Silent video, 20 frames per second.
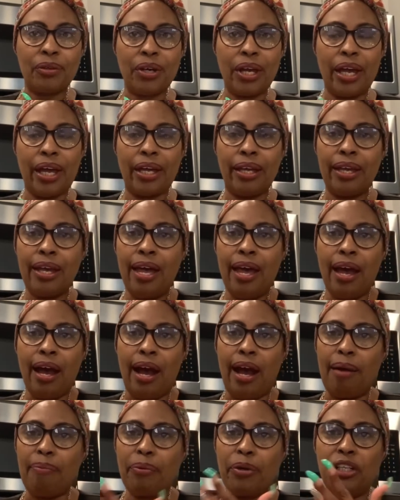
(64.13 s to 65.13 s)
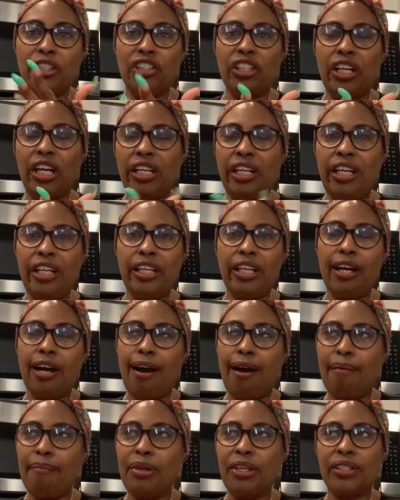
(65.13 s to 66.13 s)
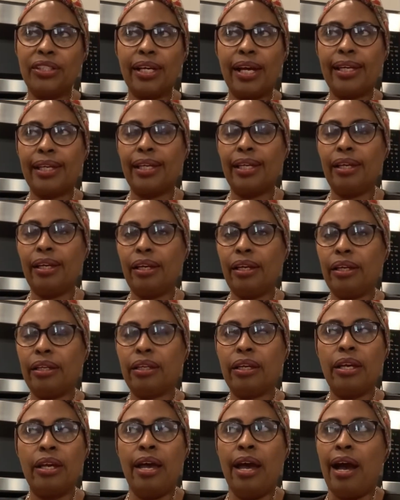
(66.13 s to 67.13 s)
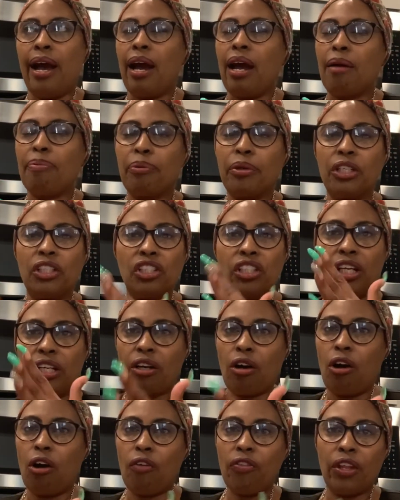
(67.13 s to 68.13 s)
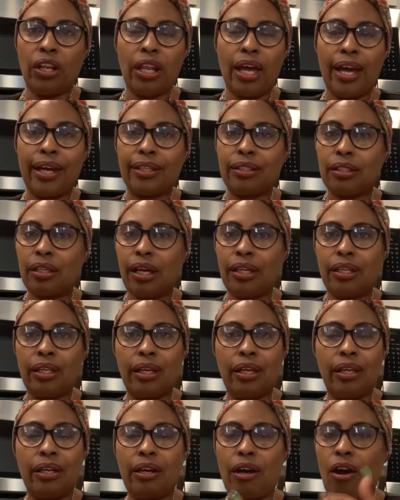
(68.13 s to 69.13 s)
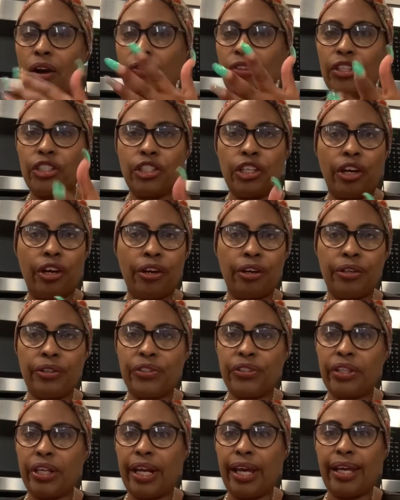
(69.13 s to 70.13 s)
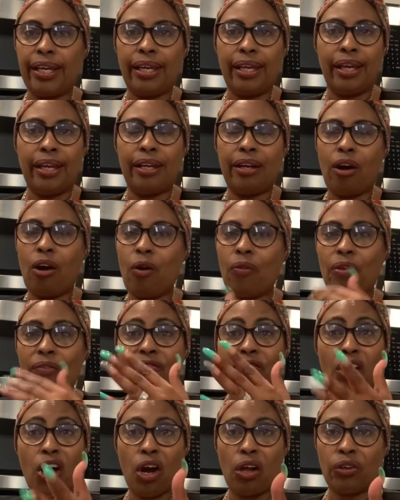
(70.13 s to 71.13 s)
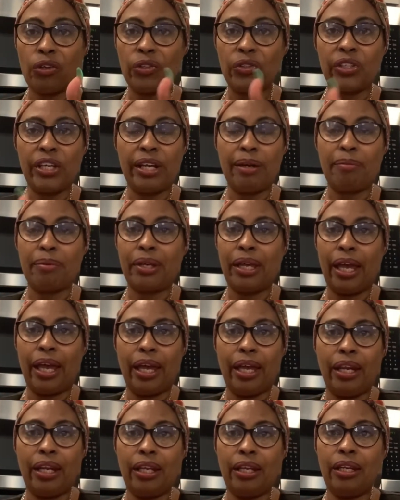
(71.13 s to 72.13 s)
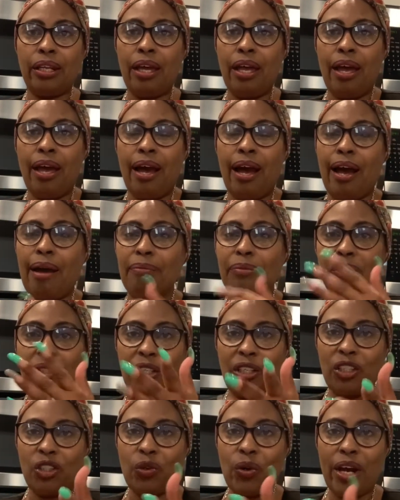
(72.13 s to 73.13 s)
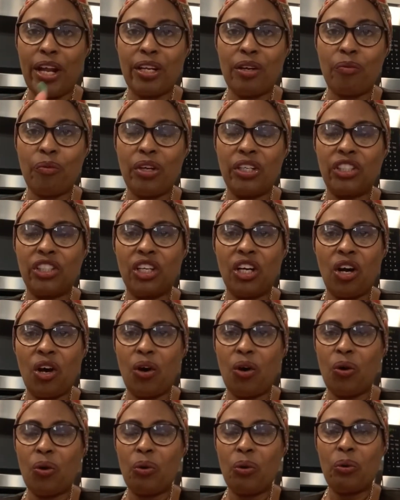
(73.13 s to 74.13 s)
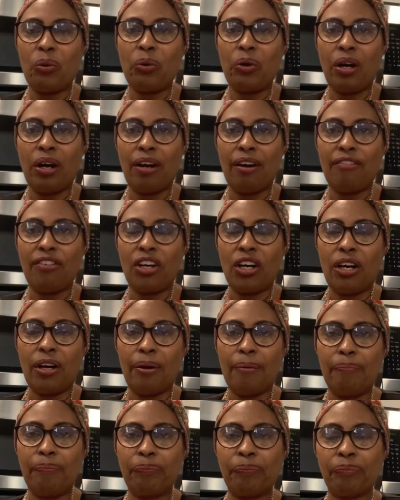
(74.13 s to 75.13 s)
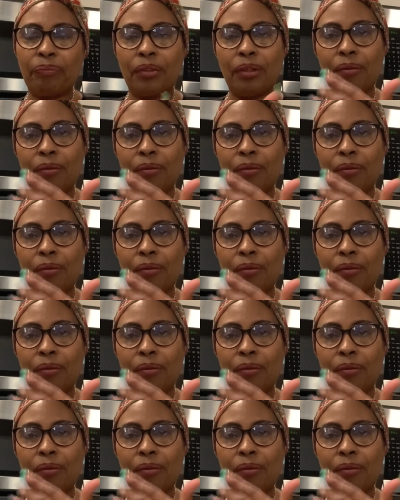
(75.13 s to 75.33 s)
okay? I appreciate any comments I get. I appreciate all the likes I get, all the shares that I get, all the followers that I'm gaining. I'm still trying to reach a goal of, um,